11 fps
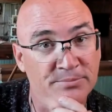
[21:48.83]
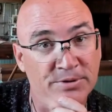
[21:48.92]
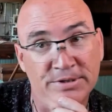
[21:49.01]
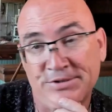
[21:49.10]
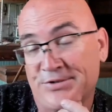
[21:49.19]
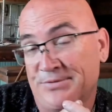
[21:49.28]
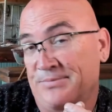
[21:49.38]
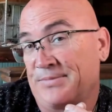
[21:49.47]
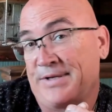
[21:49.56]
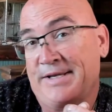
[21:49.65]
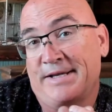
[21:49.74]
but to
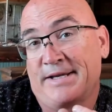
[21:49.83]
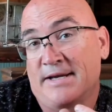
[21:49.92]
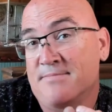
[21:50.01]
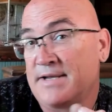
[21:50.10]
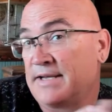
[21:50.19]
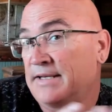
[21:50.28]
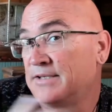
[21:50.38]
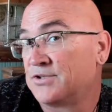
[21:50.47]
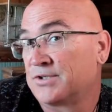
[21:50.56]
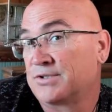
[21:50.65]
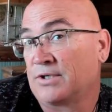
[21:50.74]
me, I mean, it
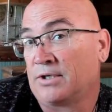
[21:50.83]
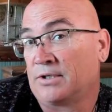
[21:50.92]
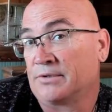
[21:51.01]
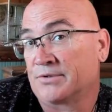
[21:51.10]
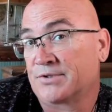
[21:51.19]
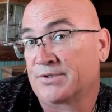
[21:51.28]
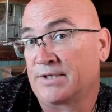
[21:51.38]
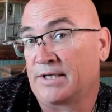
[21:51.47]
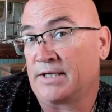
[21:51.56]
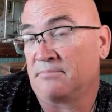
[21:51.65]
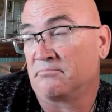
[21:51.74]
just all
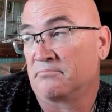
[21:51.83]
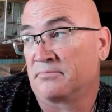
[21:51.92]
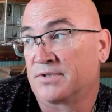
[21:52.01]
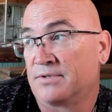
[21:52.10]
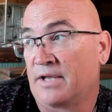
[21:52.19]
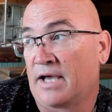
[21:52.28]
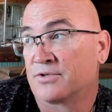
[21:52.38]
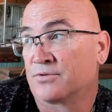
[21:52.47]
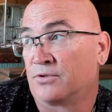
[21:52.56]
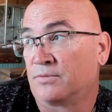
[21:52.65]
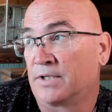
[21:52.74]
seems
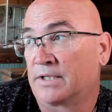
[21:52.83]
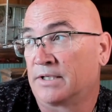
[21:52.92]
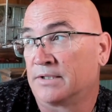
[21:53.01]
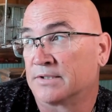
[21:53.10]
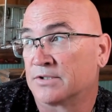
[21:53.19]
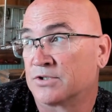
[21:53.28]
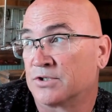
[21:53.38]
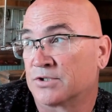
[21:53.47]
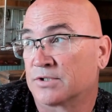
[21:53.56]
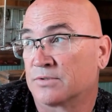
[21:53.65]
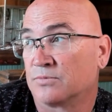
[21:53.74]
natural because it's
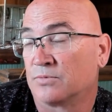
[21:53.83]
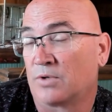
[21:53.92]
just